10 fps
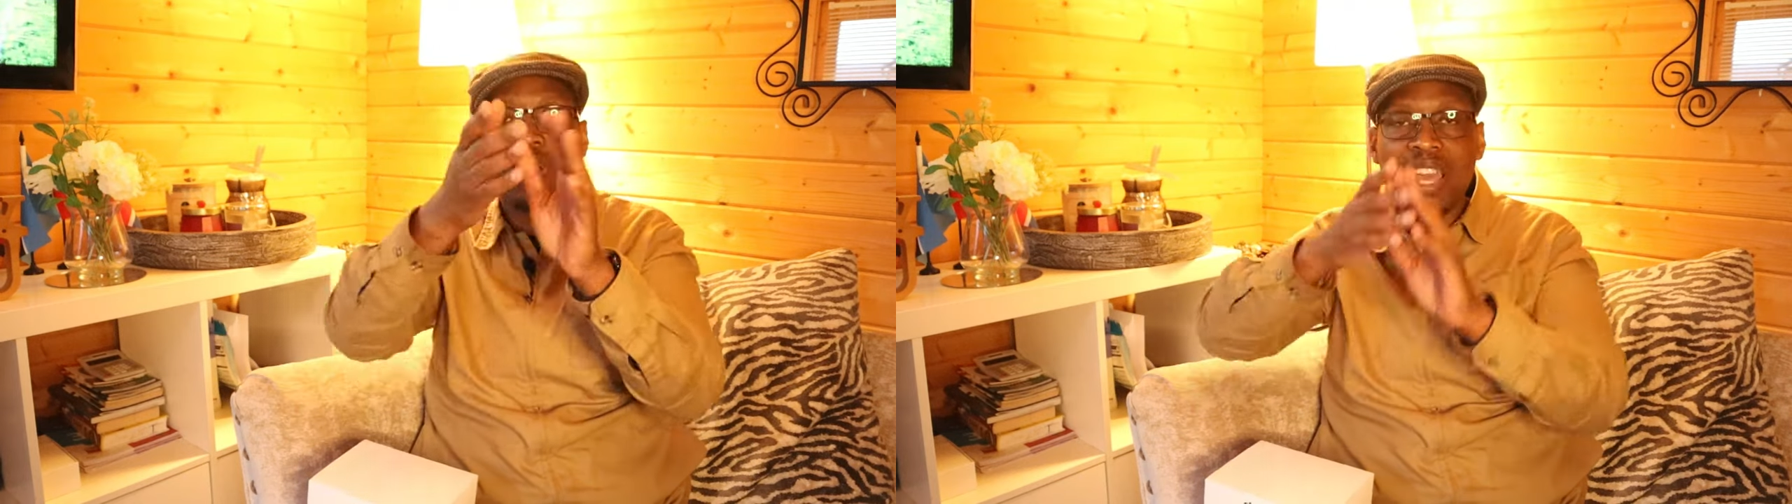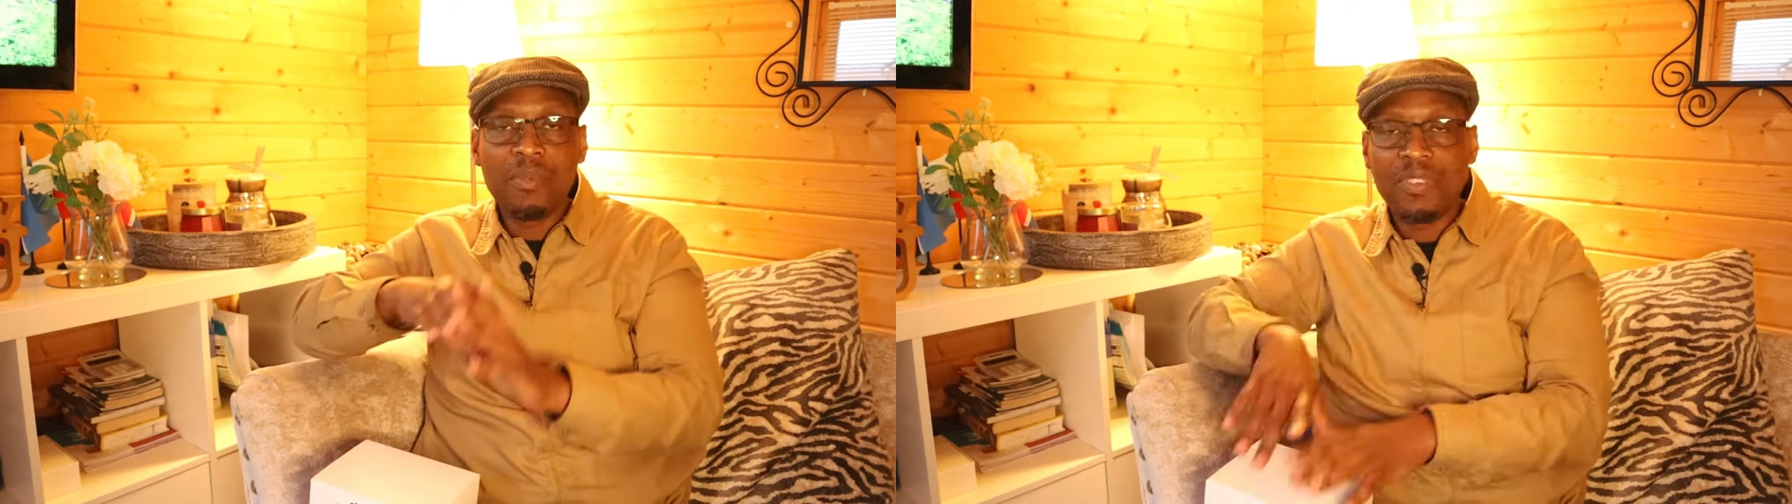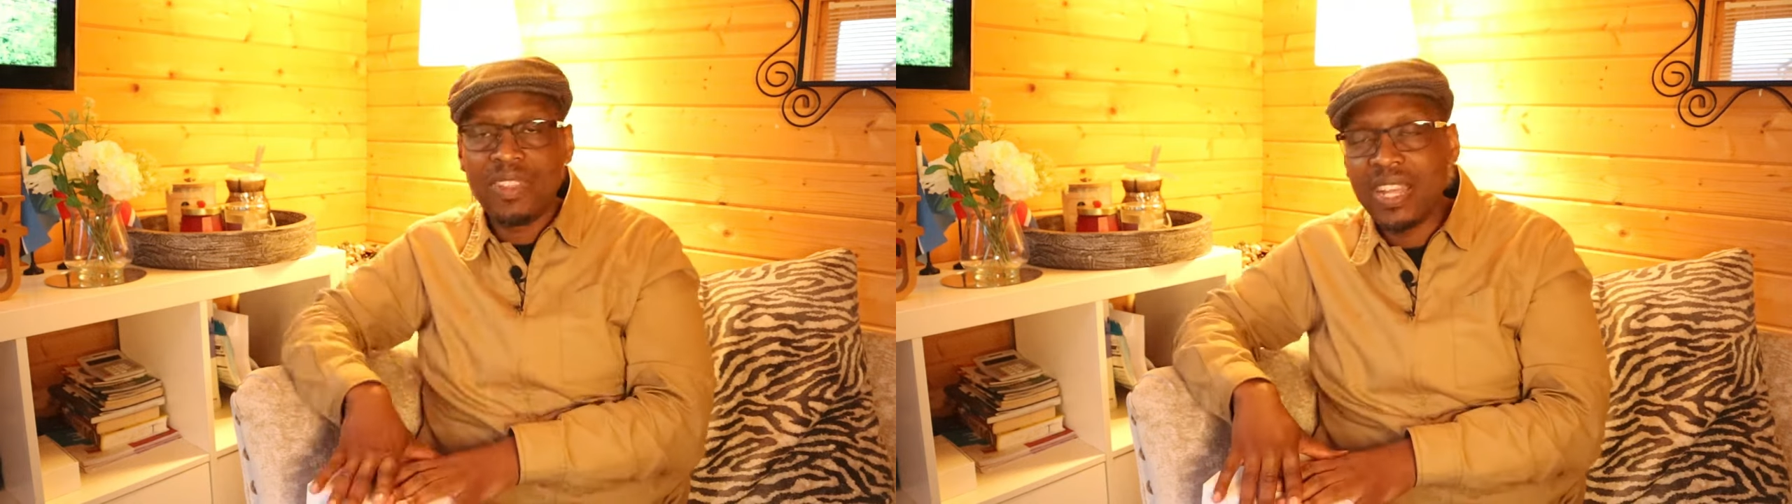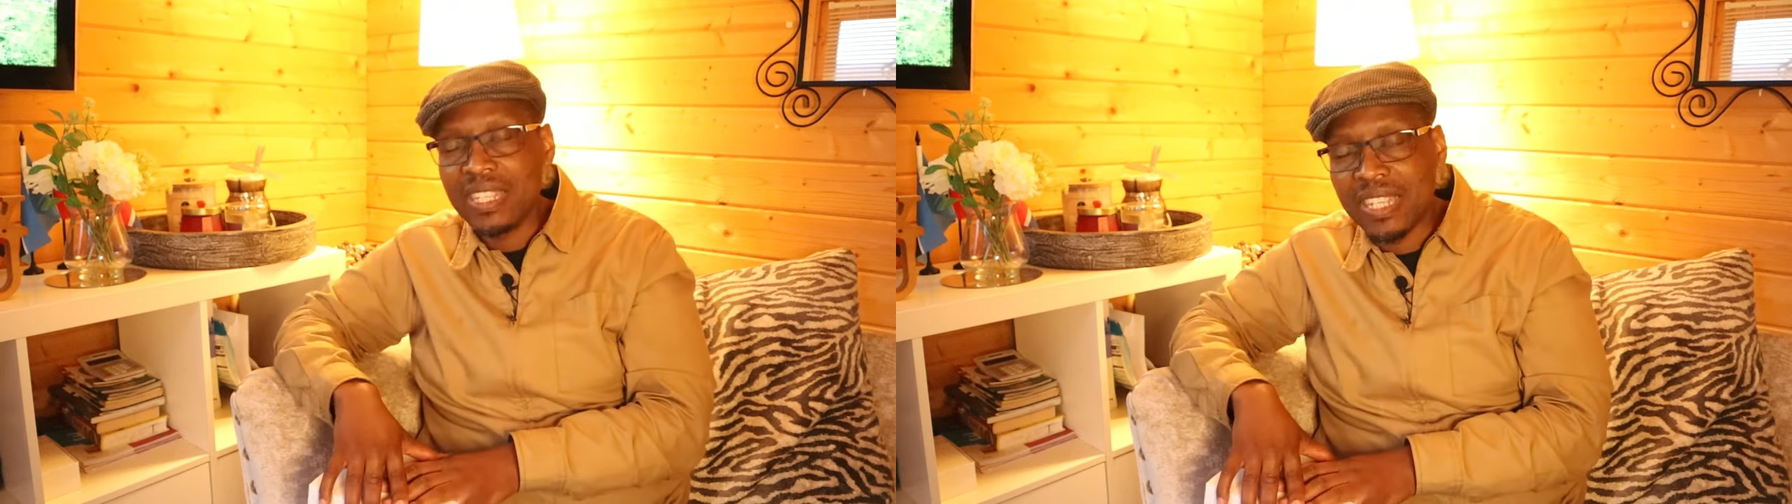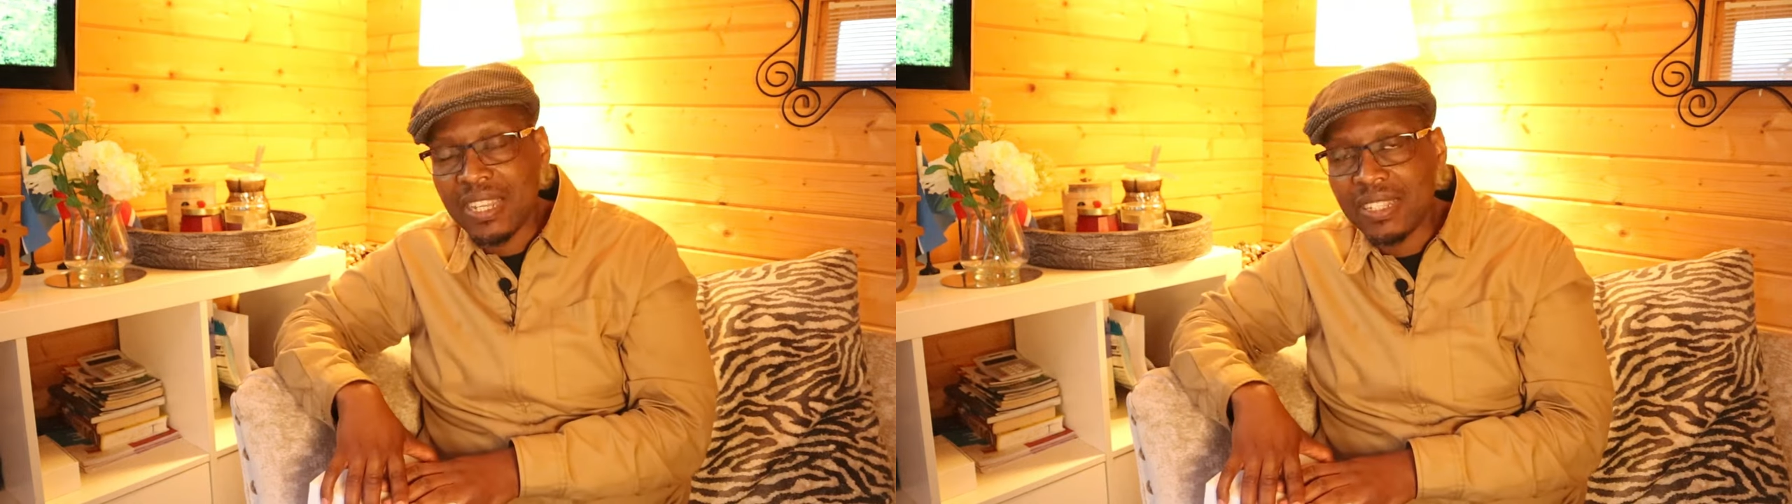my camera
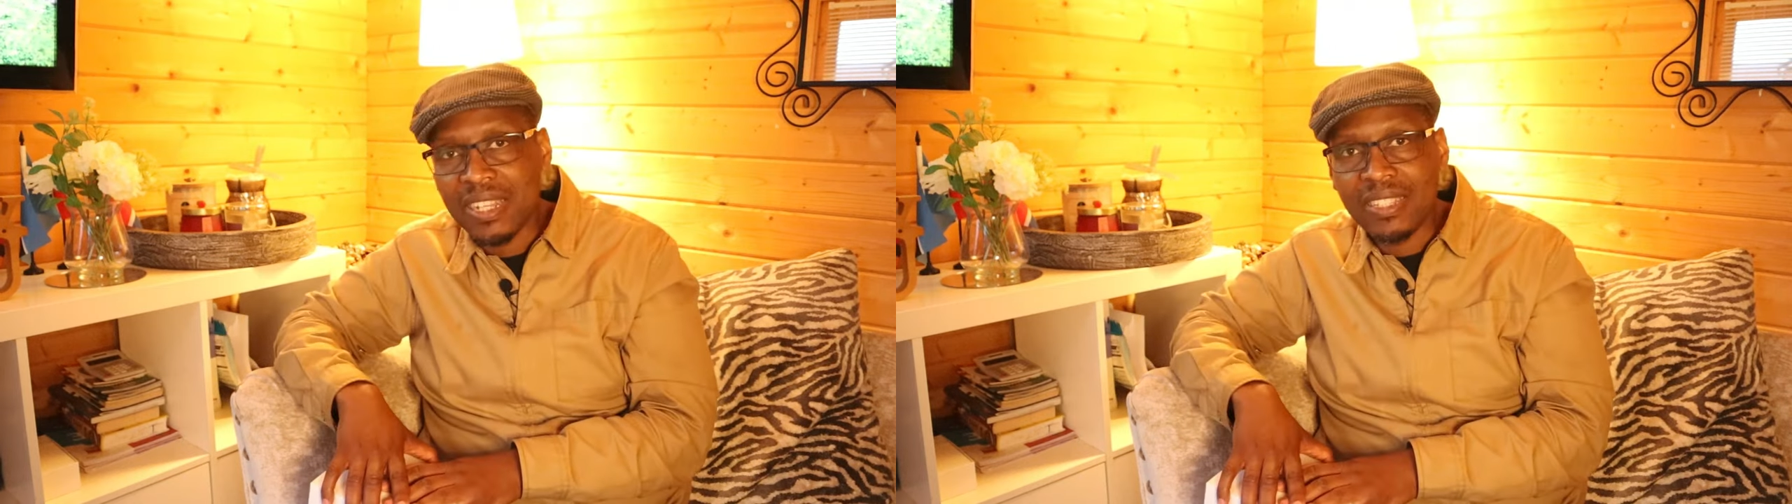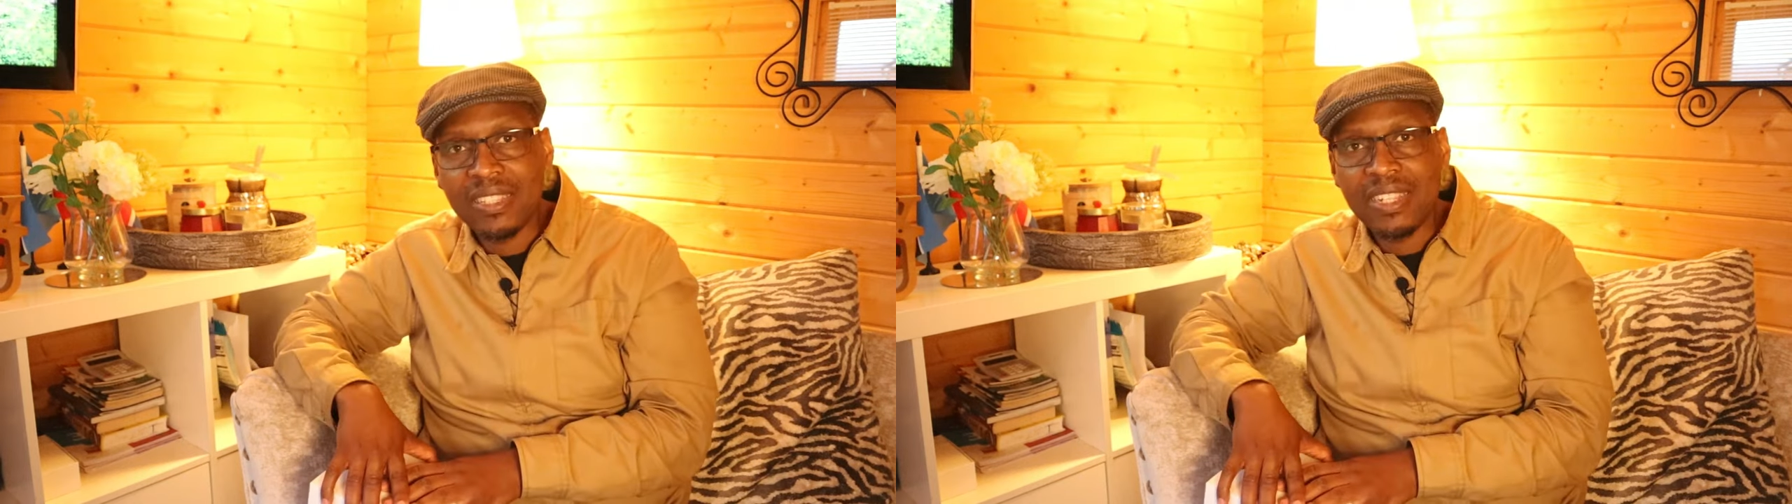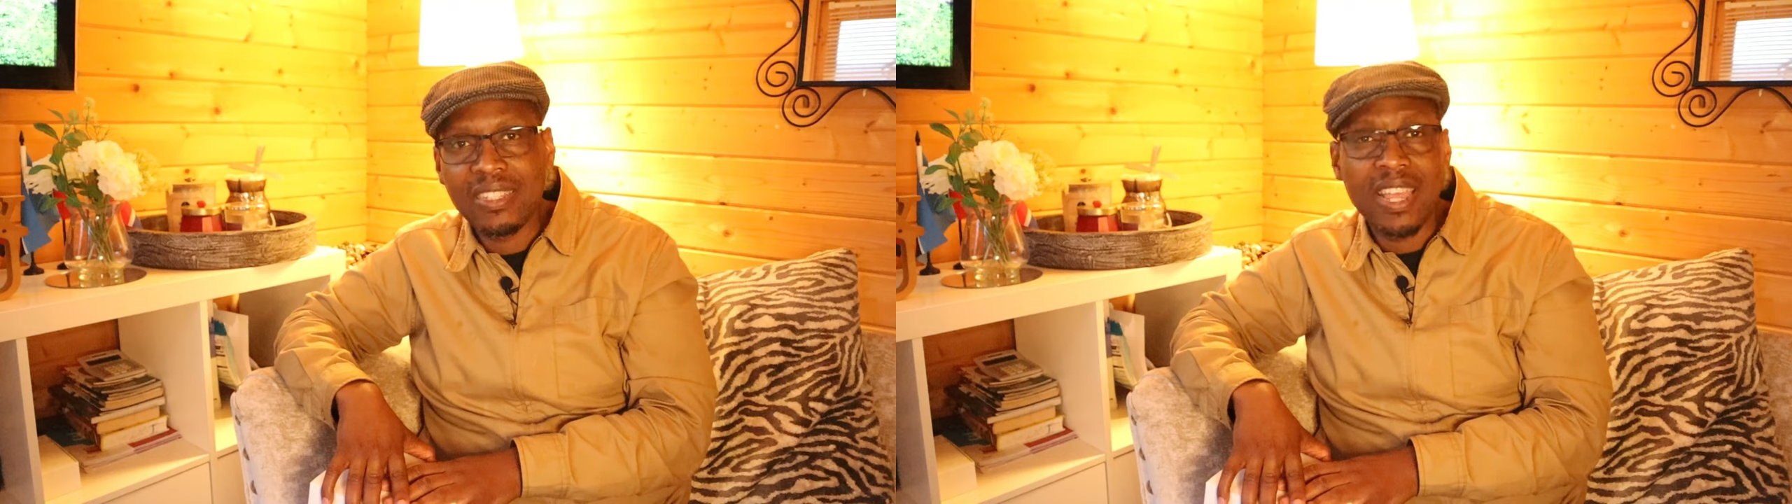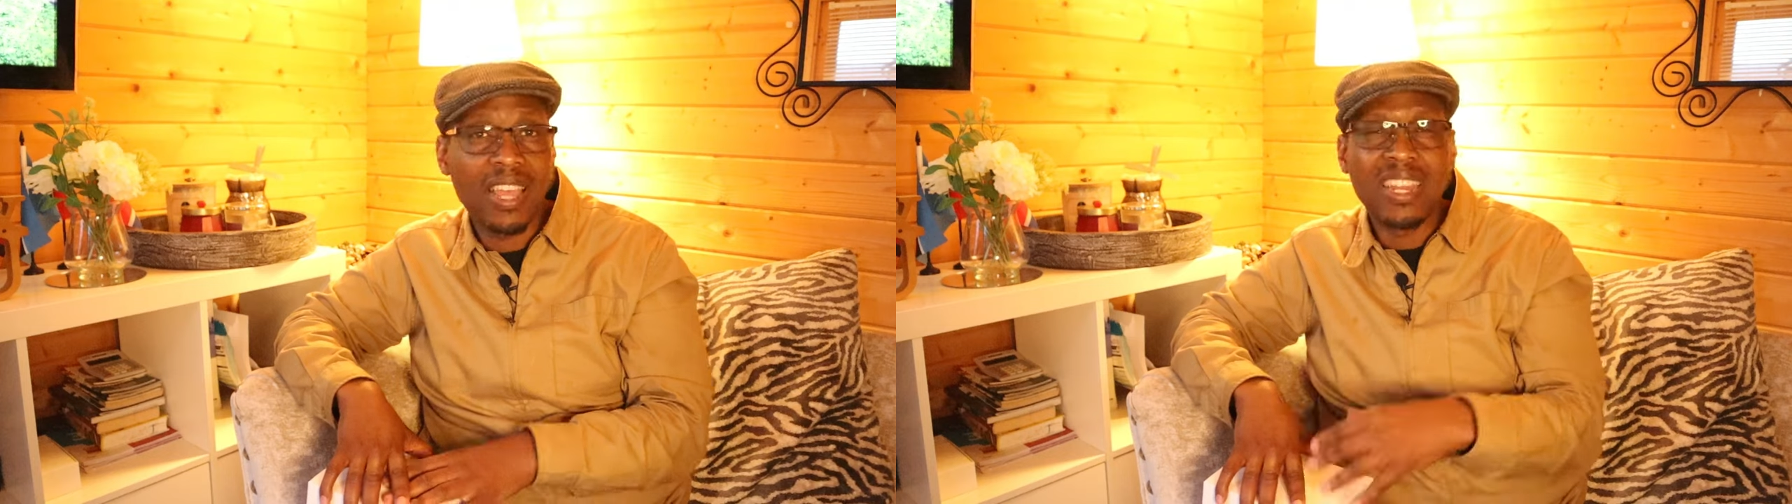that's there.